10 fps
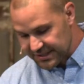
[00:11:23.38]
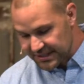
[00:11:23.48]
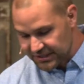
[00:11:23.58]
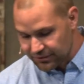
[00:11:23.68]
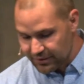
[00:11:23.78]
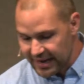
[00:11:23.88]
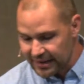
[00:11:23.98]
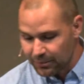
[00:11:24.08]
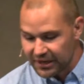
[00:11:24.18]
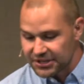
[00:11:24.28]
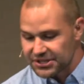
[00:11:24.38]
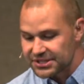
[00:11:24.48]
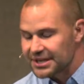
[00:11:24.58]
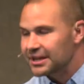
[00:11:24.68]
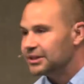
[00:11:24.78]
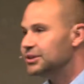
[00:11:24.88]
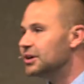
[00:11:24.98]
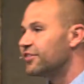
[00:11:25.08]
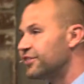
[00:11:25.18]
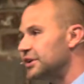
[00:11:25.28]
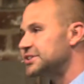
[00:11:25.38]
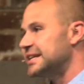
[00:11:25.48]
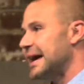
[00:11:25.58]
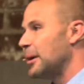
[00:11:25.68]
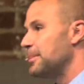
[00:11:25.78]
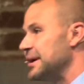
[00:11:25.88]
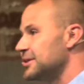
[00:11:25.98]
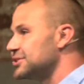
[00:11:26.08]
6 through 8. And we're going to just look first at how Peter